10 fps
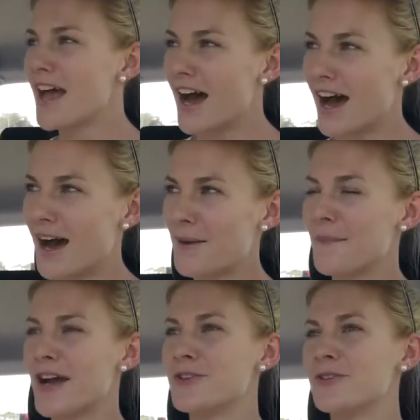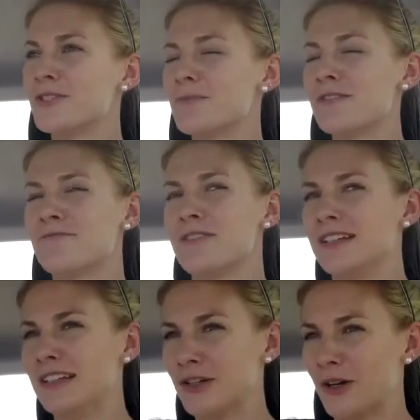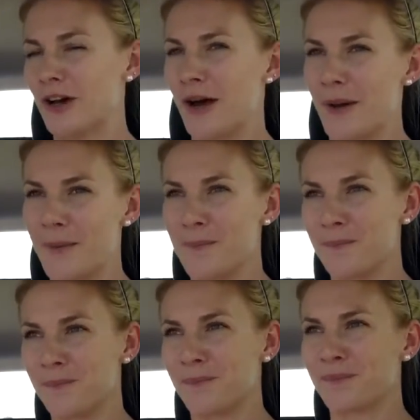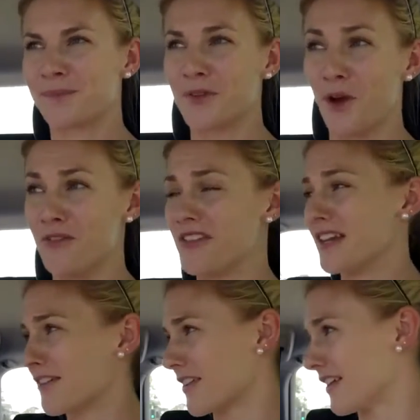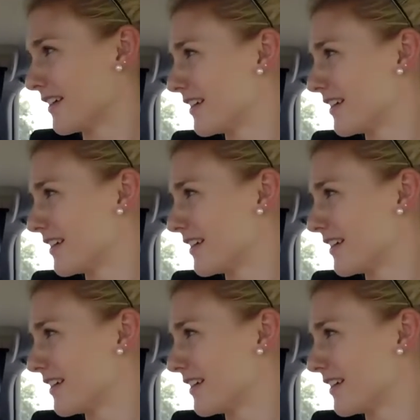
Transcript: um, I used to be really. Um, overthink everything.